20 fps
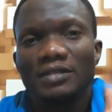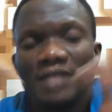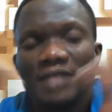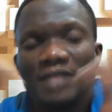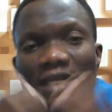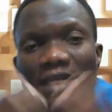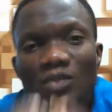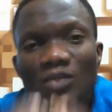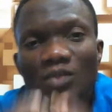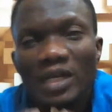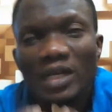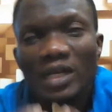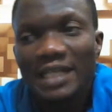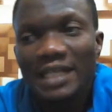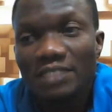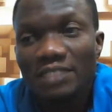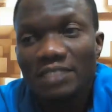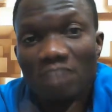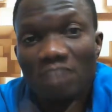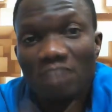They are the one
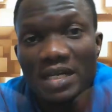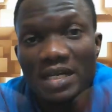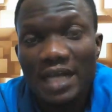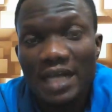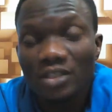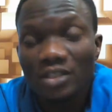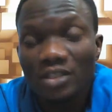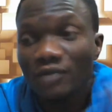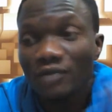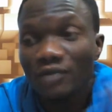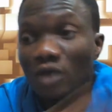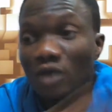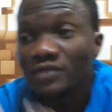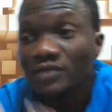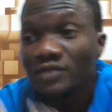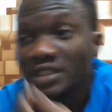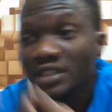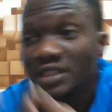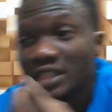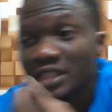getting money out of all
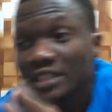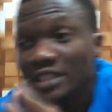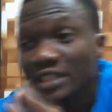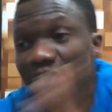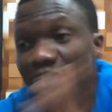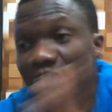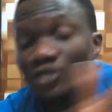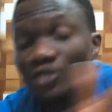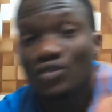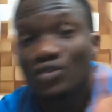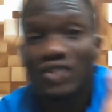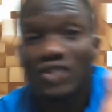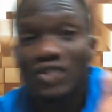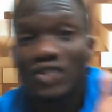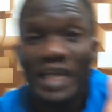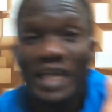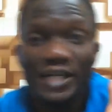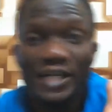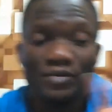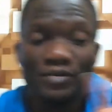these things they used to
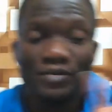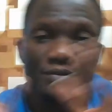scare you.